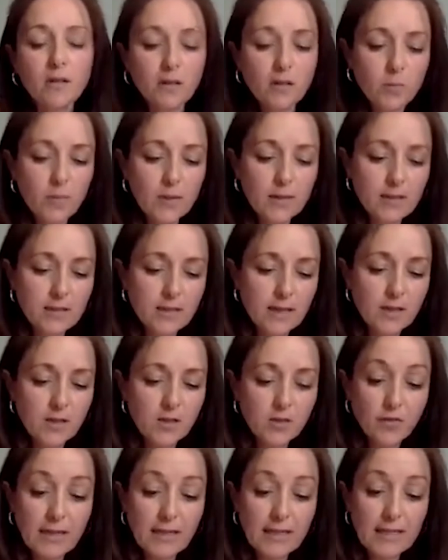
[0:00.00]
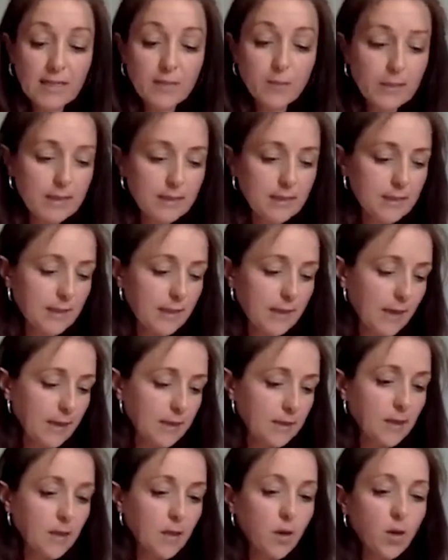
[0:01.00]
presentation really speaks to that.
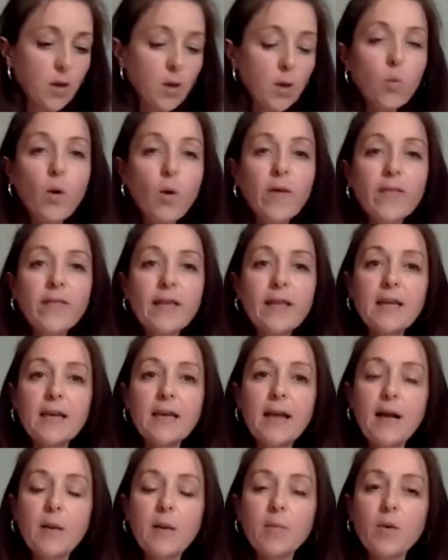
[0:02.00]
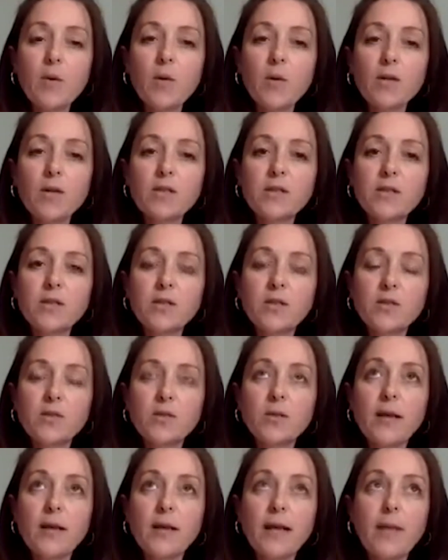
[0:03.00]
One thing I wanted to,
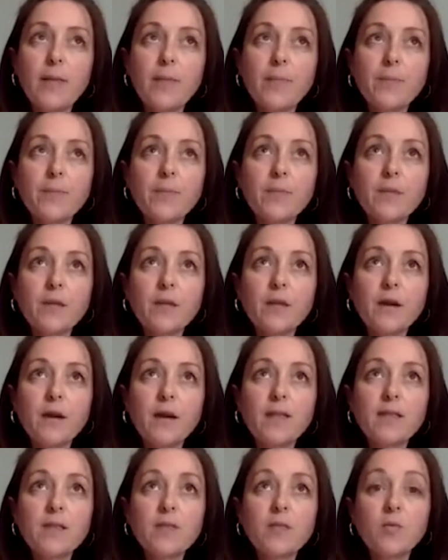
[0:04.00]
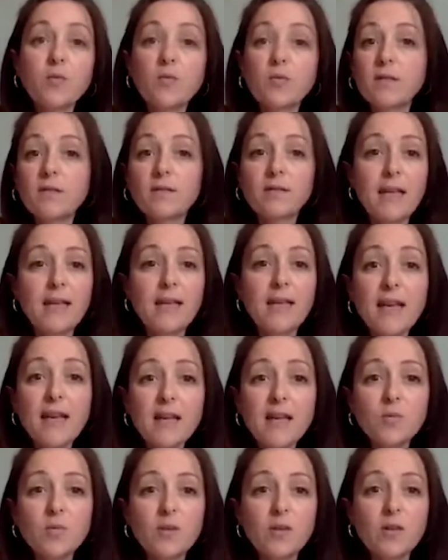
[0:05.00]
I suppose,
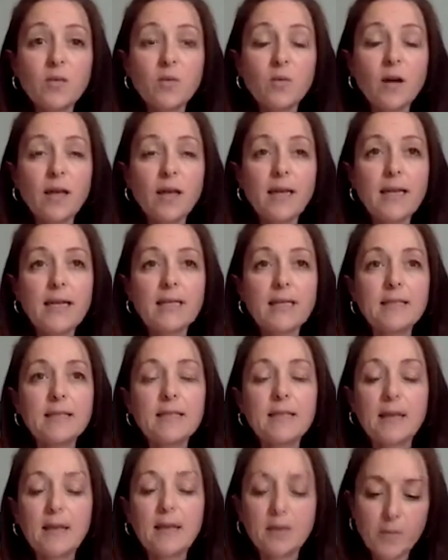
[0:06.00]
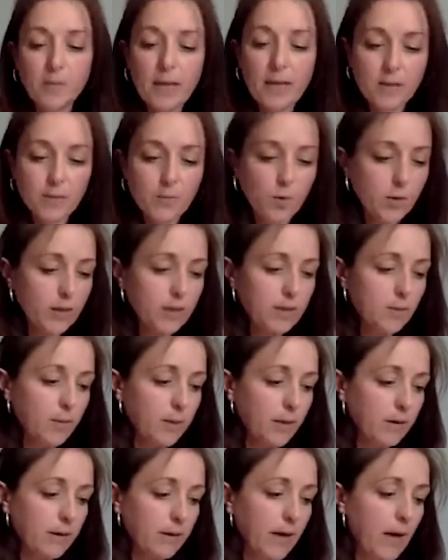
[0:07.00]
engage with you on is you made a point
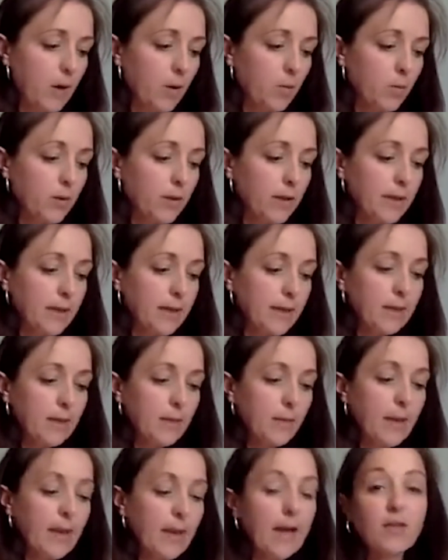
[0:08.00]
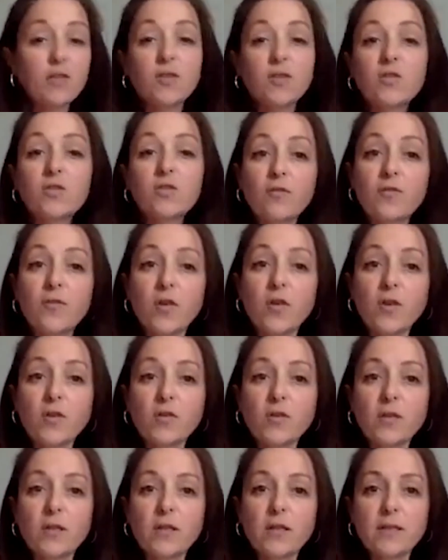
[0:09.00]
about how the plan doesn't refer
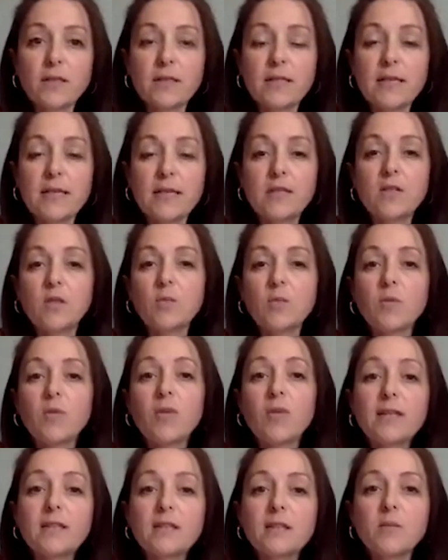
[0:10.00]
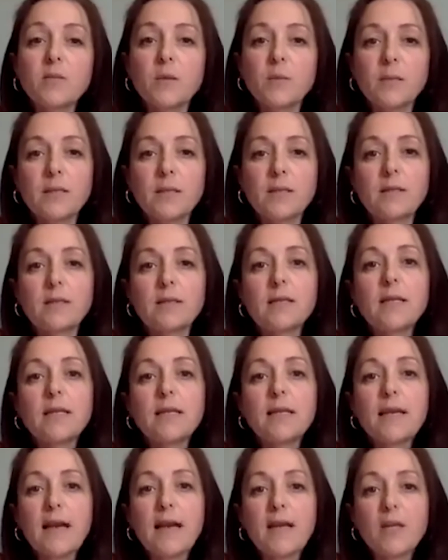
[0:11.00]
to the state's human rights commitments
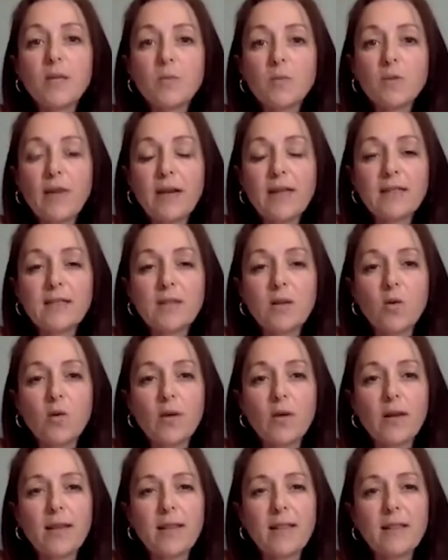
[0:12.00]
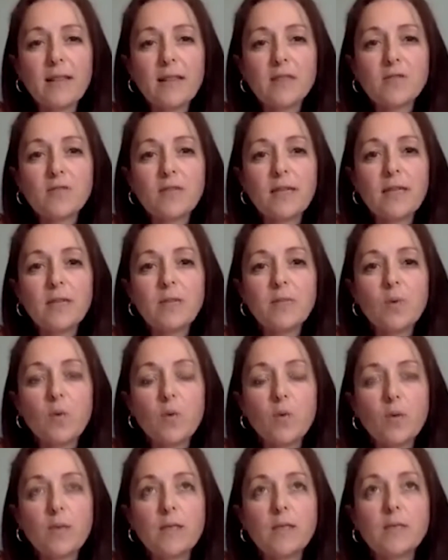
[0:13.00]
and human rights law. And I think that's really
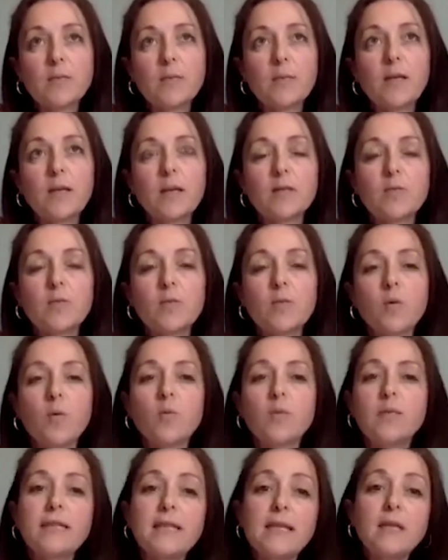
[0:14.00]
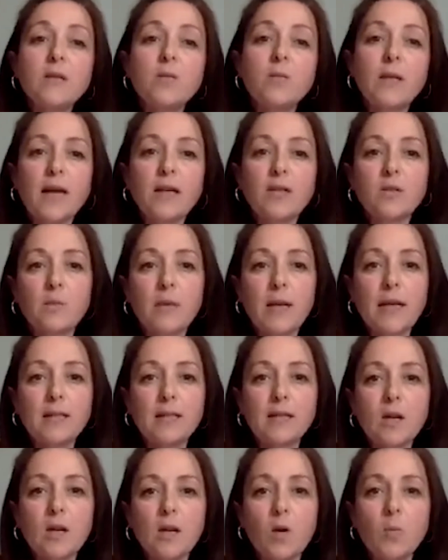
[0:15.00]
important, because what we're seeing with action
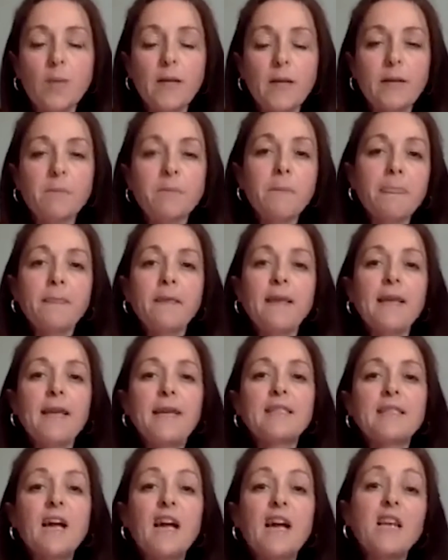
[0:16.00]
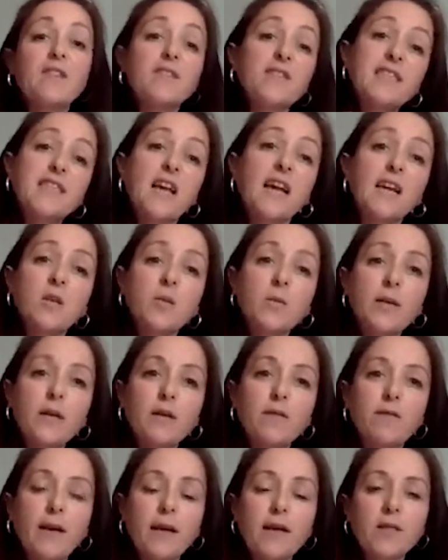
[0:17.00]
plans globally is kind of a siloing
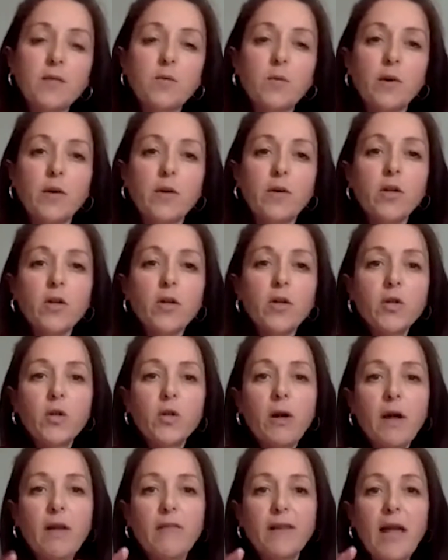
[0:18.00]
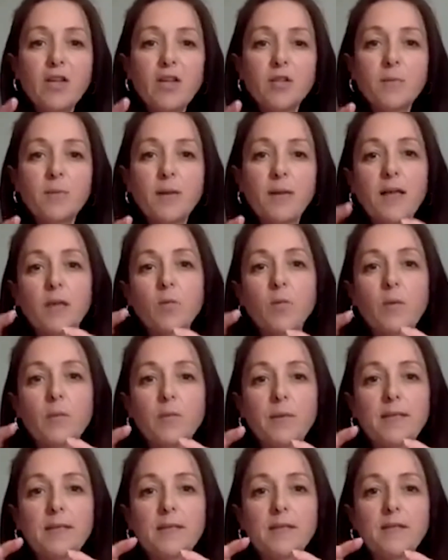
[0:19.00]
effect, where you have an action plan on women,
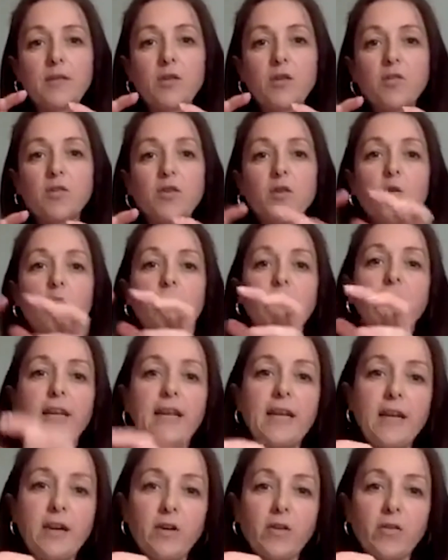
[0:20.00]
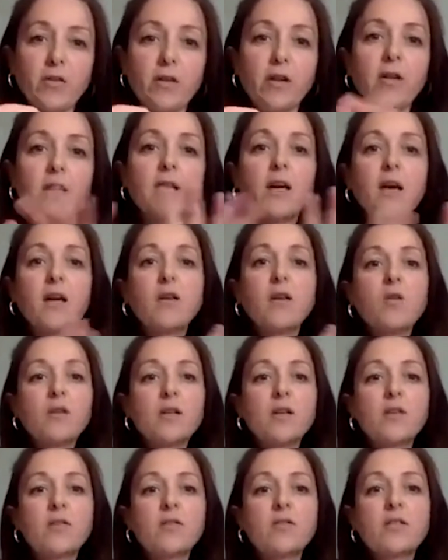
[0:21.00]
peace and security over here and all
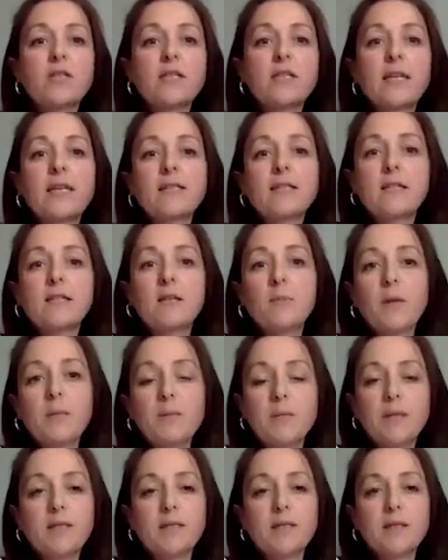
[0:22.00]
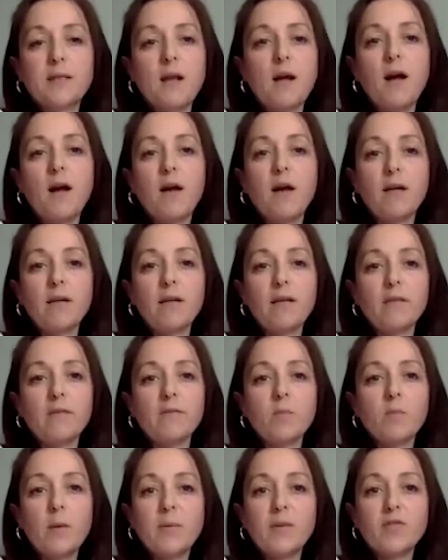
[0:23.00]
the other states' commitments on
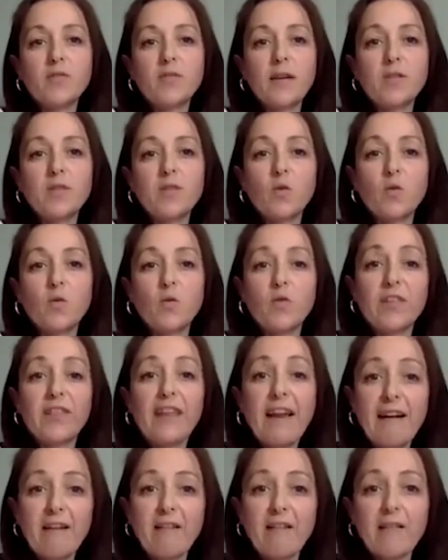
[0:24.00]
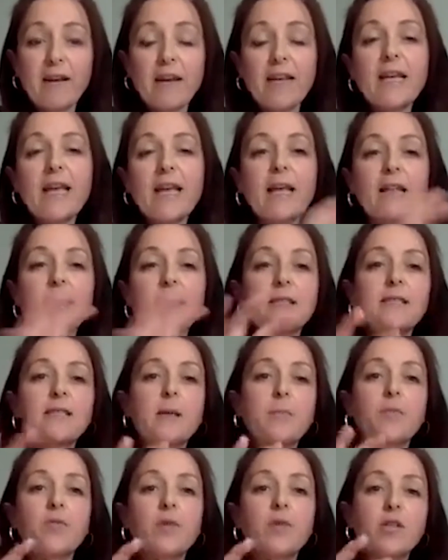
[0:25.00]
women's rights over there. And again, this
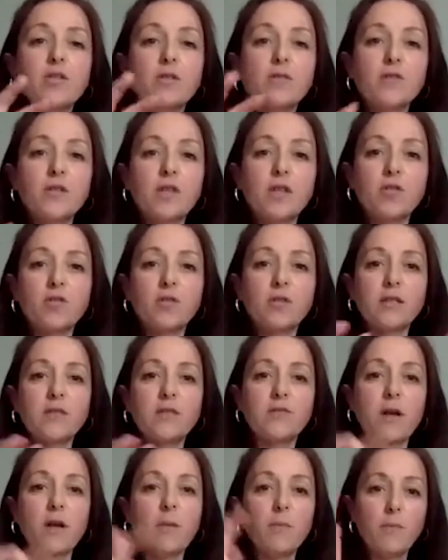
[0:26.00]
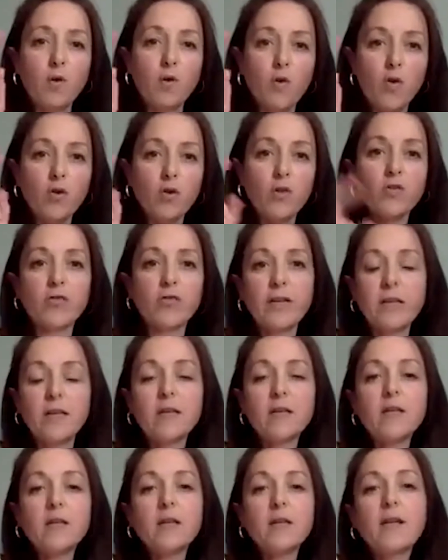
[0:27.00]
separation of security from ordinary
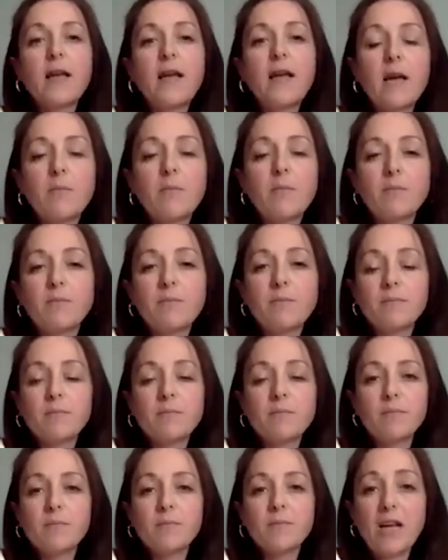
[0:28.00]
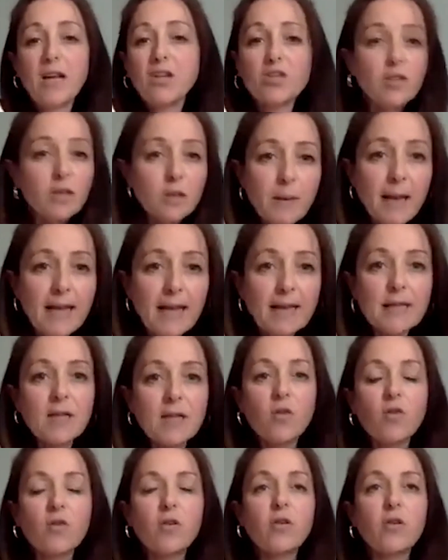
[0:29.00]
national planning
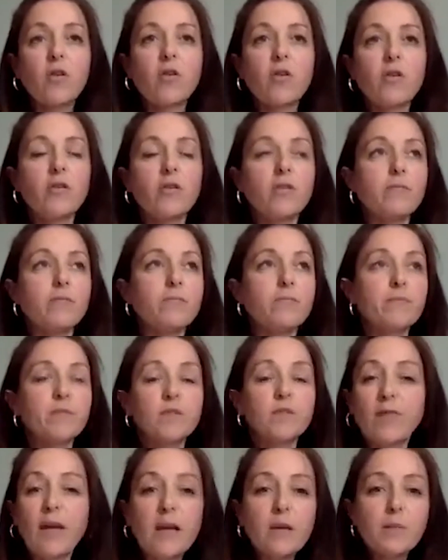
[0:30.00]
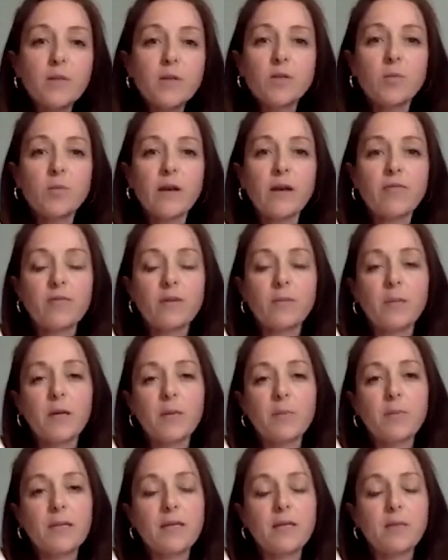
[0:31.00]
or development or whatever it
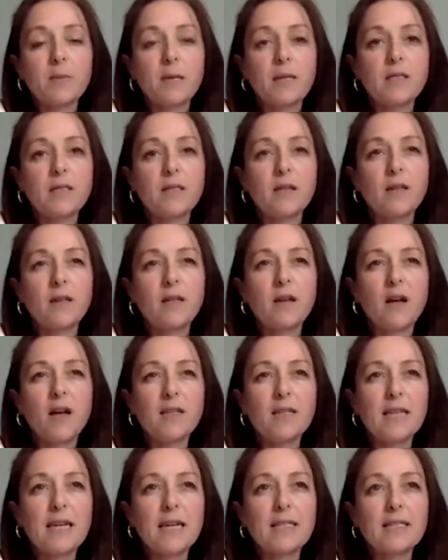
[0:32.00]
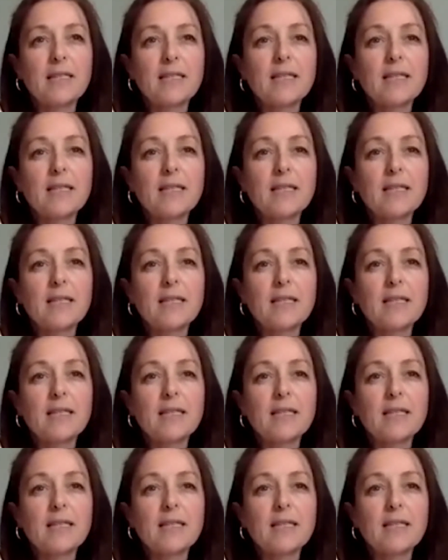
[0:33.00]
might be, depending on the context.